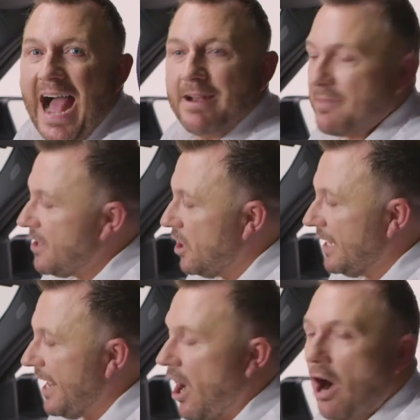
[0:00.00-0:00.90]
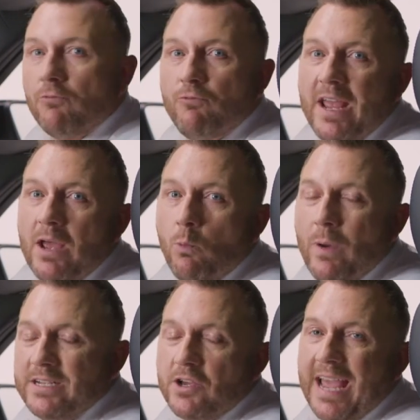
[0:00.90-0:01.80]
And thirdly, our rear
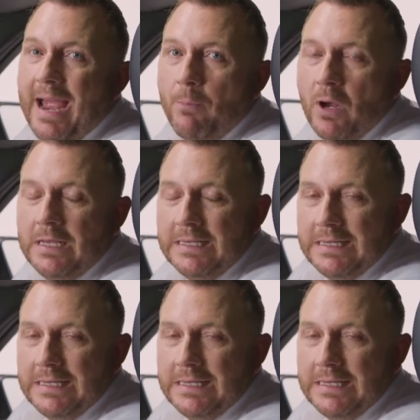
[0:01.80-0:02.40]
window camera